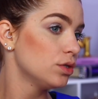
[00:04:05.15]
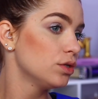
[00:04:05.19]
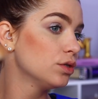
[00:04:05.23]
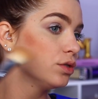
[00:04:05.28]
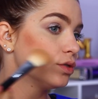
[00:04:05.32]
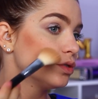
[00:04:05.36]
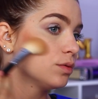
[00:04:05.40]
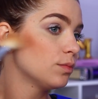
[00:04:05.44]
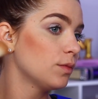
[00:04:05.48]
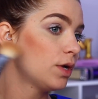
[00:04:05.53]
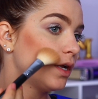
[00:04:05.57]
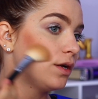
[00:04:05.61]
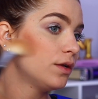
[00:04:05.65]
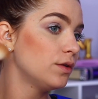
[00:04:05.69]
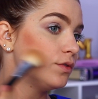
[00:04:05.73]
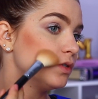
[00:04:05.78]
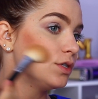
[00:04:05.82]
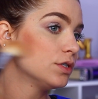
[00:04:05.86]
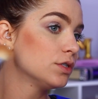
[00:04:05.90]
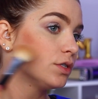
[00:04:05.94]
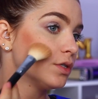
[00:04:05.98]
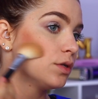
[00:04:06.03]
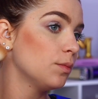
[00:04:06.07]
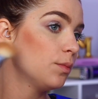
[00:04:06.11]
So I'm kind of
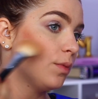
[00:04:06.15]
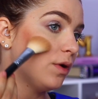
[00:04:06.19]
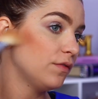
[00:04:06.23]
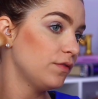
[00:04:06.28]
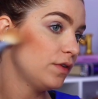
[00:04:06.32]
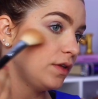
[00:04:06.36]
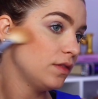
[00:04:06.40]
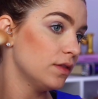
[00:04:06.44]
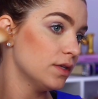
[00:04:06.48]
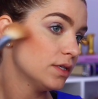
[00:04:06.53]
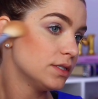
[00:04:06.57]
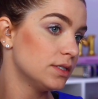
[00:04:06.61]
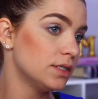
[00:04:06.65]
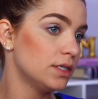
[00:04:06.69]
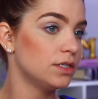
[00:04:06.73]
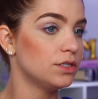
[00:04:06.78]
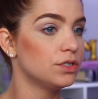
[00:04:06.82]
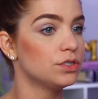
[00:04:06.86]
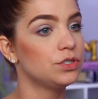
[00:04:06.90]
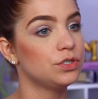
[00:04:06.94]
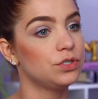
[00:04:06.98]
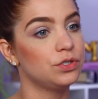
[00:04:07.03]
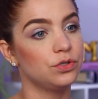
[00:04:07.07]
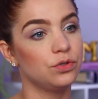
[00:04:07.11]
just buffing this
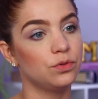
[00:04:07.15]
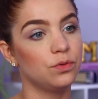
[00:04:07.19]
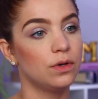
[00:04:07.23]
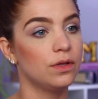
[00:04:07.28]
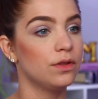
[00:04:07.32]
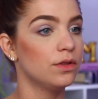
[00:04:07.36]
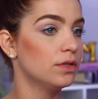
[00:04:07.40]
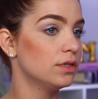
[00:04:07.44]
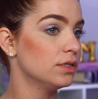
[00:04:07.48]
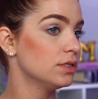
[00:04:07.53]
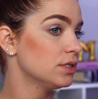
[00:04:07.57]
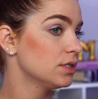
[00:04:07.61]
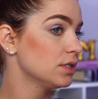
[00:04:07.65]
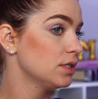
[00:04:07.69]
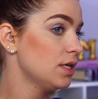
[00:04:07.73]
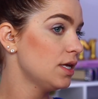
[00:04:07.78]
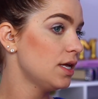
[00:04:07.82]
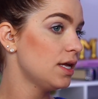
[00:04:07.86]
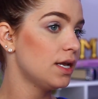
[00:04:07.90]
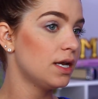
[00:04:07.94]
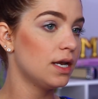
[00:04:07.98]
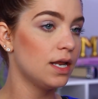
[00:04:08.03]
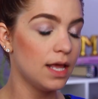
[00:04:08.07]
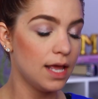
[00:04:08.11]
into the
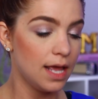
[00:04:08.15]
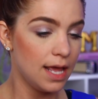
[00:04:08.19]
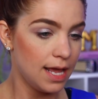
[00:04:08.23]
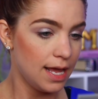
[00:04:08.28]
skin.